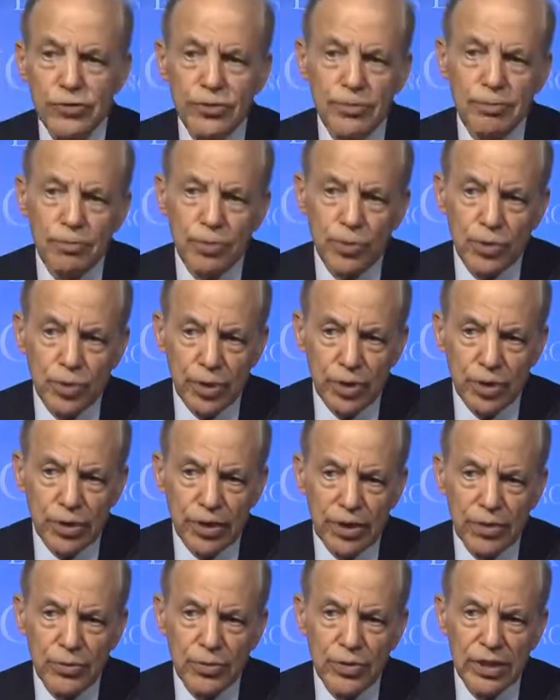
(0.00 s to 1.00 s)
important
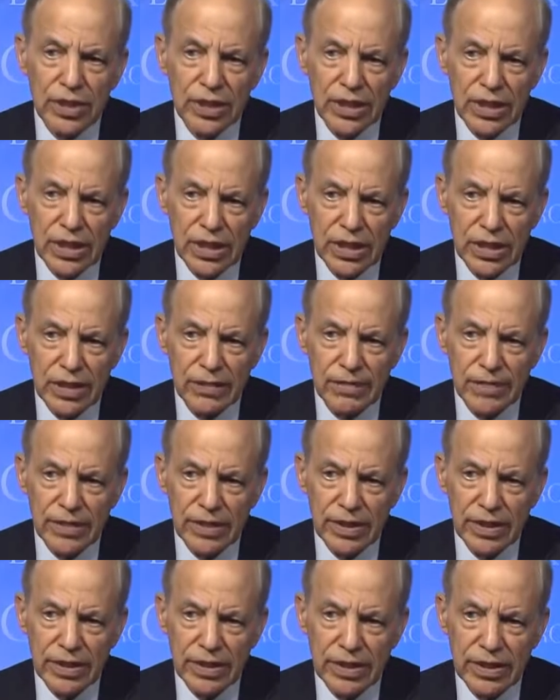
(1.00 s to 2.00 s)
that we have
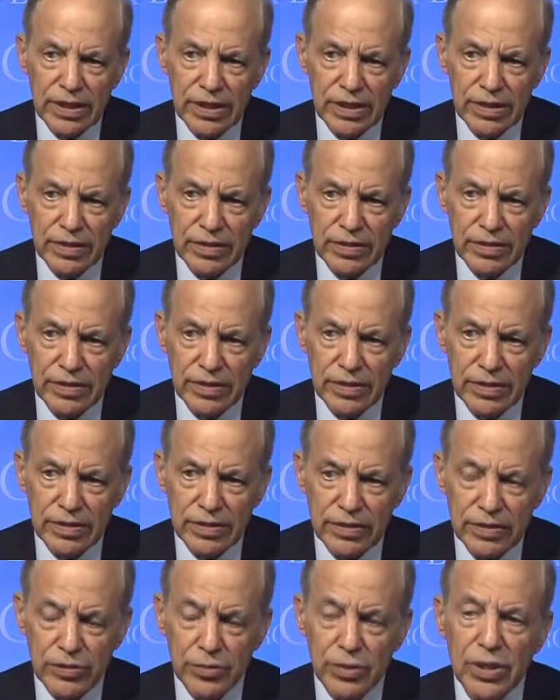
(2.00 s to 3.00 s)
a
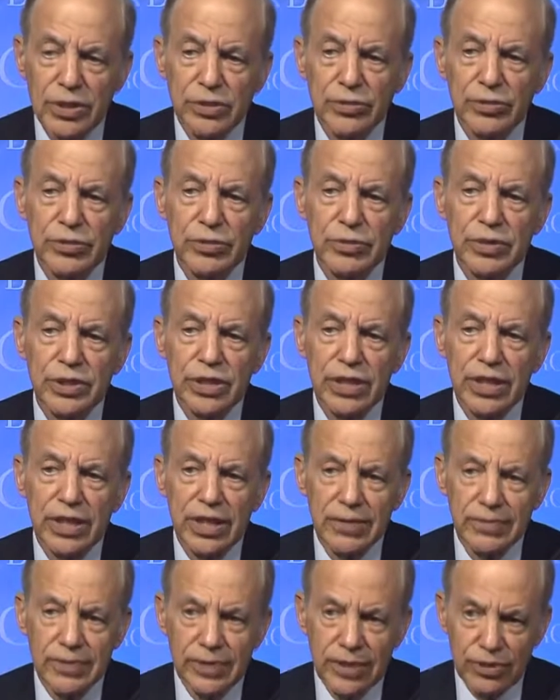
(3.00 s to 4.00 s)
greater degree of
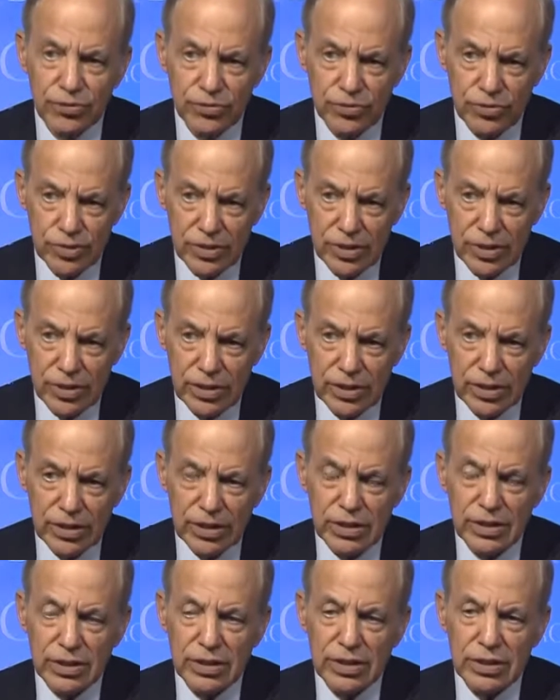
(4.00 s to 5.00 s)
confidence
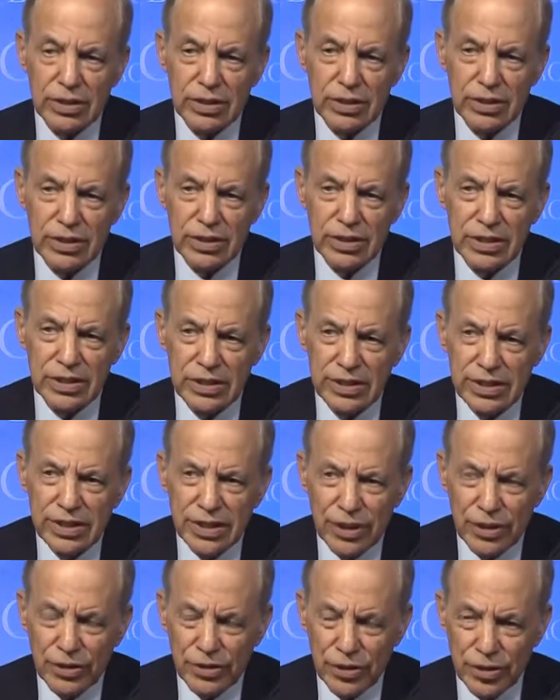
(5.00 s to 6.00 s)
in
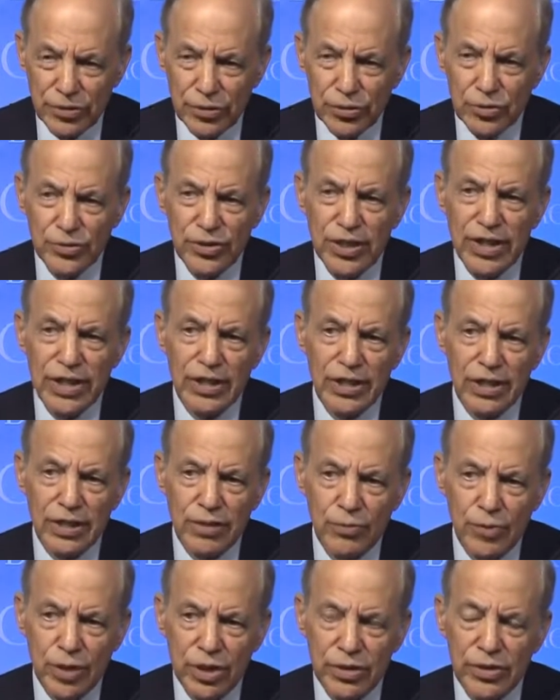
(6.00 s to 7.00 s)
our understanding
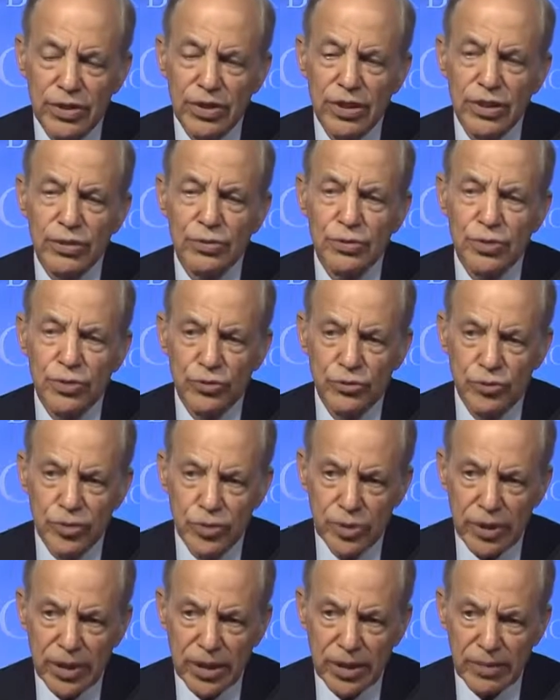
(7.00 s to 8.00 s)
of what the other is
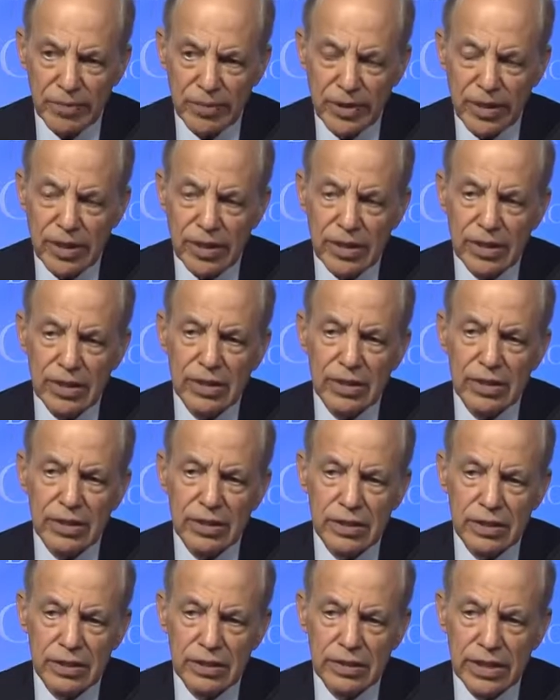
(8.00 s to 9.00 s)
doing,
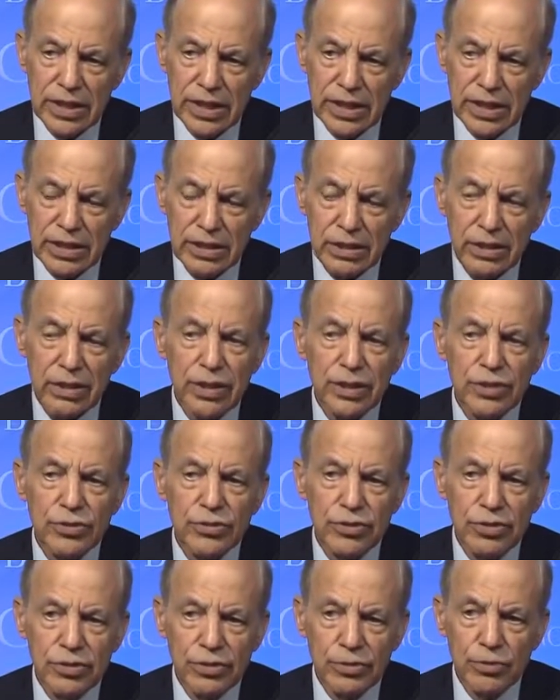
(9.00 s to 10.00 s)
and at
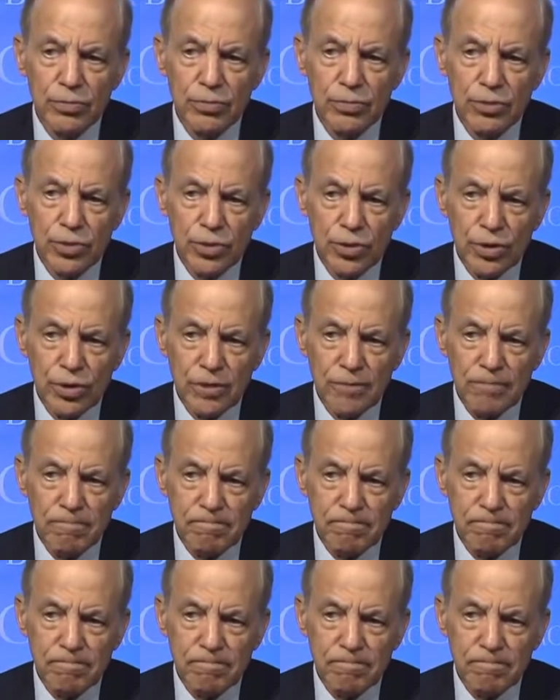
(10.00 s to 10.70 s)
least a little more